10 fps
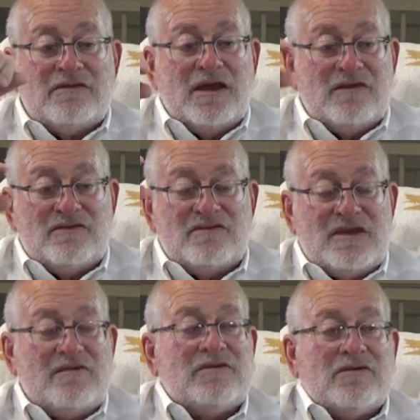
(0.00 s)
it takes
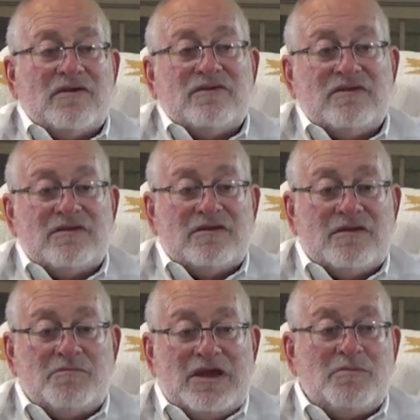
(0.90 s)
stevedores,
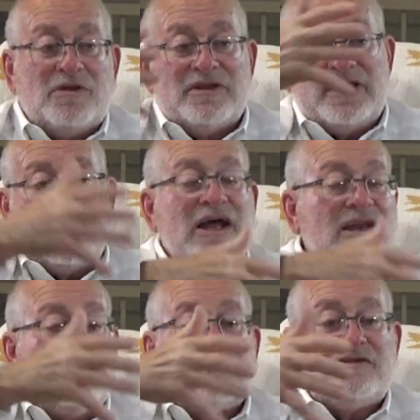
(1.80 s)
the, the people that
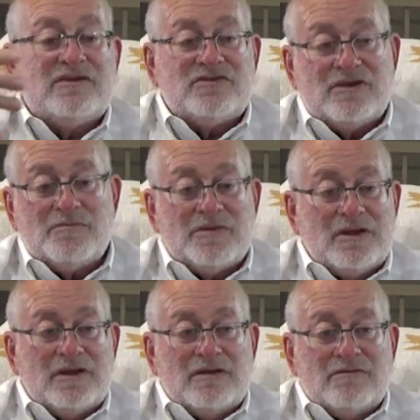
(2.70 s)
unload the
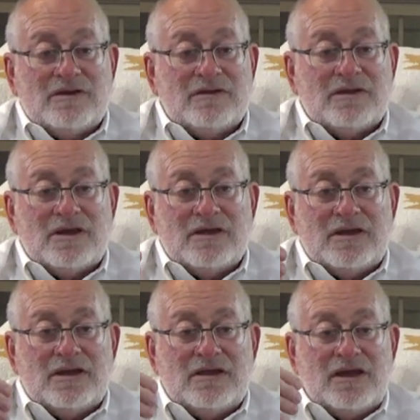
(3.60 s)
ship. Well,
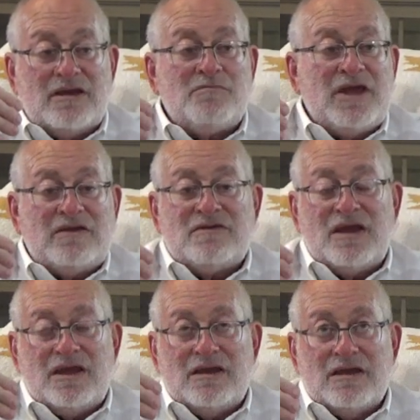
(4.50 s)
it may
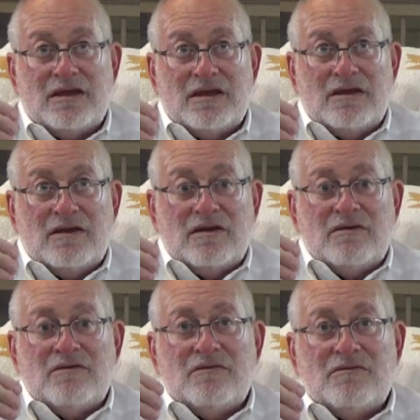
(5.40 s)
take
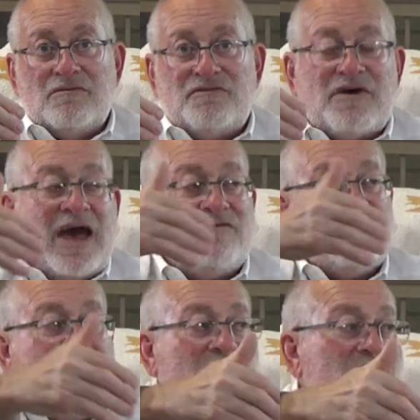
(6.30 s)
five